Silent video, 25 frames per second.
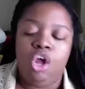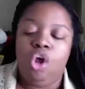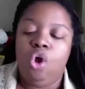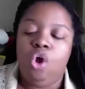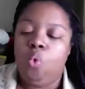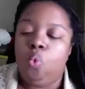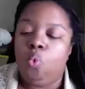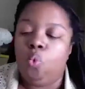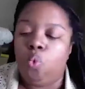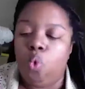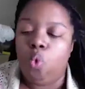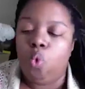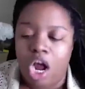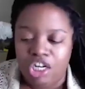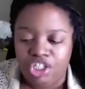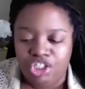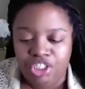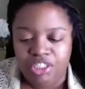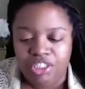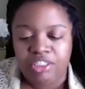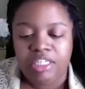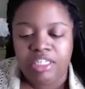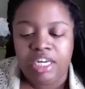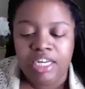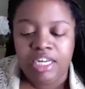wash
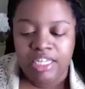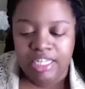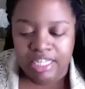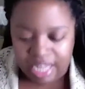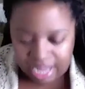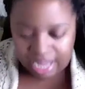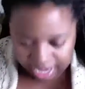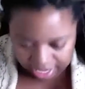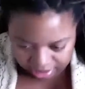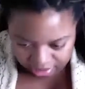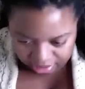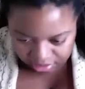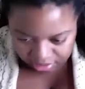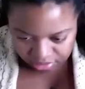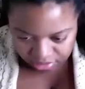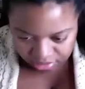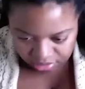it again